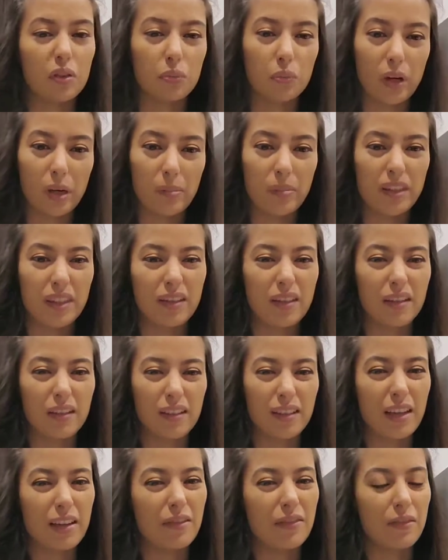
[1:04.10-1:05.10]
and wipes and all that
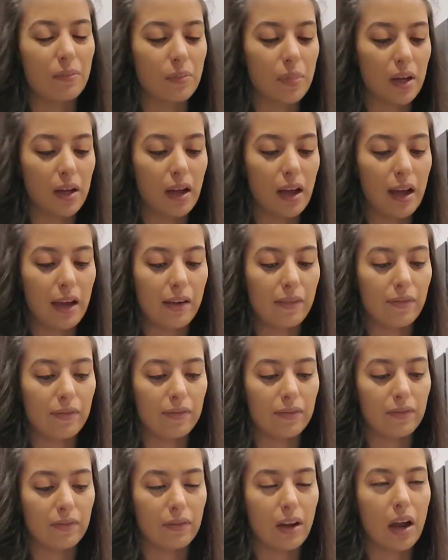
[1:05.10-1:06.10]
stuff, but I,
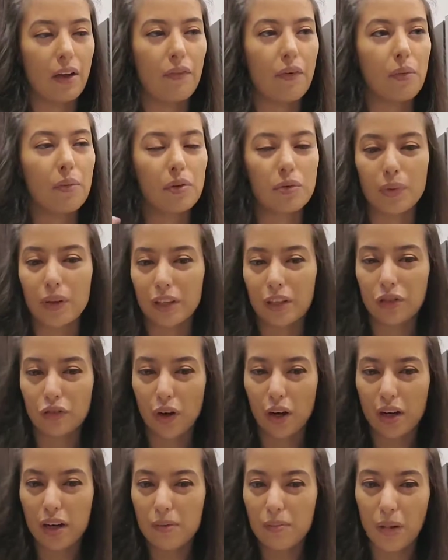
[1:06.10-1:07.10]
I've always wanted to
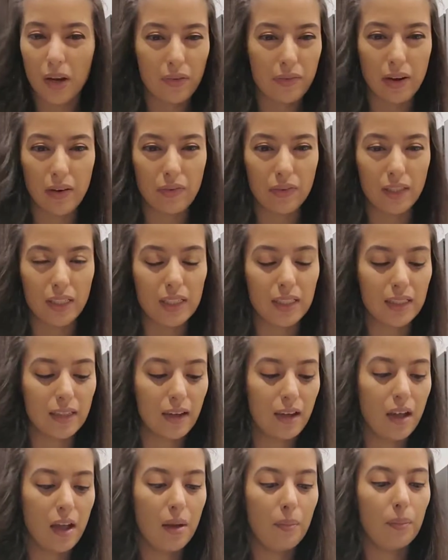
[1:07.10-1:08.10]
try them, but I never did.
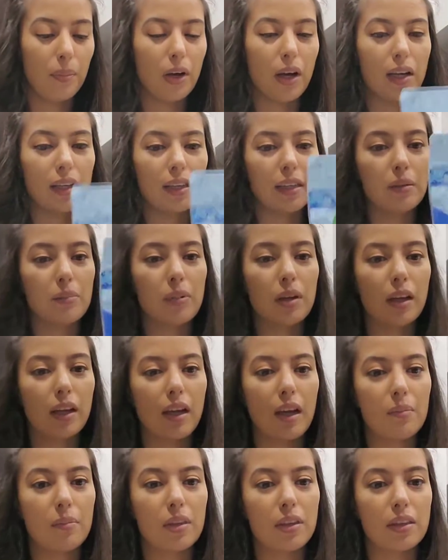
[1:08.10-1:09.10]
But I did pick
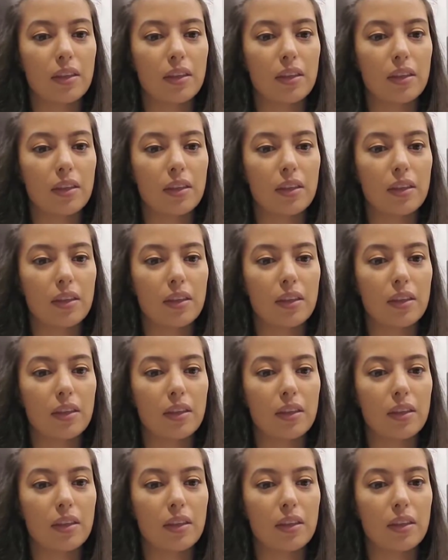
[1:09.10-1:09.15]
up the